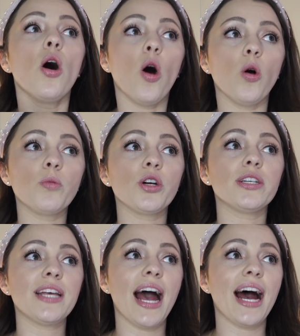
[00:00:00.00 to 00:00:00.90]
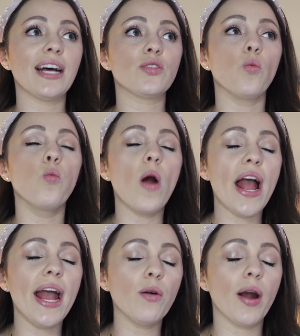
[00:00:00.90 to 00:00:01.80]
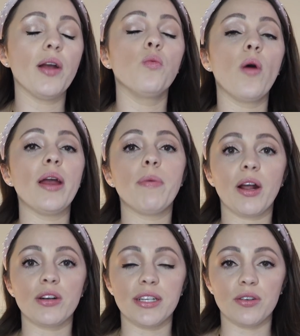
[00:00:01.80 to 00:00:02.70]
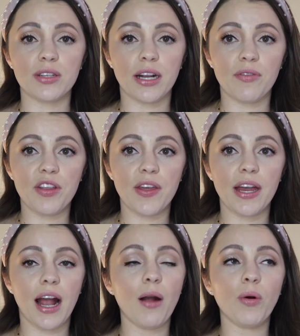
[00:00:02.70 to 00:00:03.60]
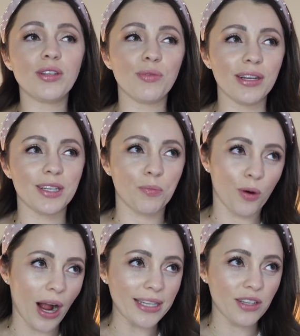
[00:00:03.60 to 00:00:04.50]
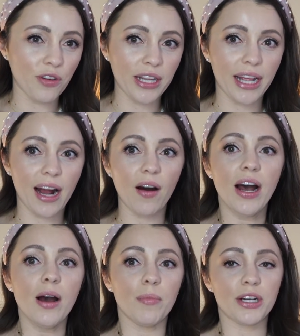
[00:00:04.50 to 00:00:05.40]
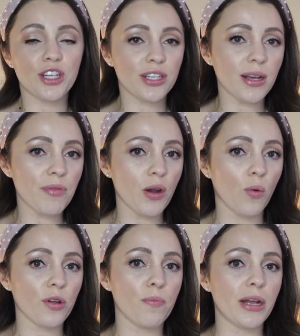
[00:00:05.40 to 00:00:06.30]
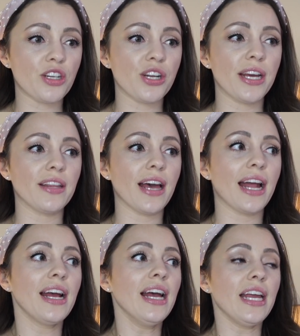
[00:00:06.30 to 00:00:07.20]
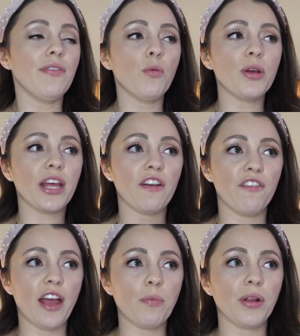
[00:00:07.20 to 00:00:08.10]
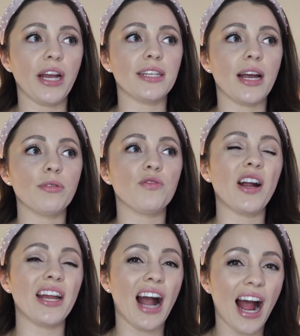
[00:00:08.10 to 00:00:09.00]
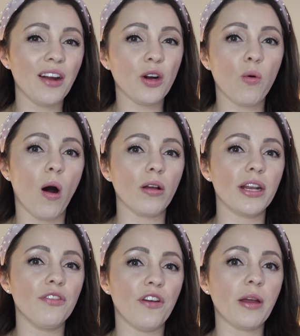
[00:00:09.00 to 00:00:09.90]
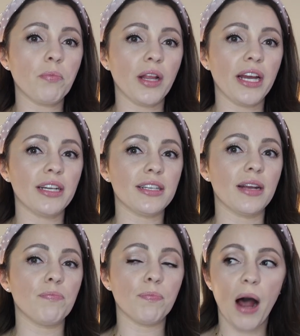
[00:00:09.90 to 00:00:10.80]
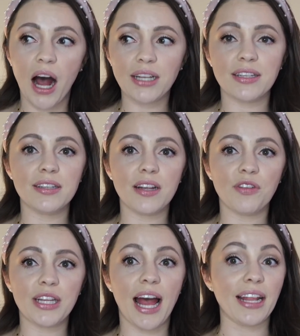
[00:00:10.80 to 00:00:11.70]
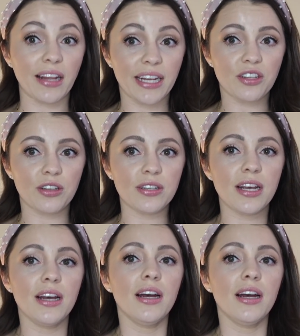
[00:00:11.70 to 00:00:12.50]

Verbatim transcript: Home Goods has way, way, way better deals on everything. I wasn't really surprised to find that out, but it's just something worth mentioning that even with like fake plants, I was finding higher quality fake plants and pots and stuff like that and lanterns,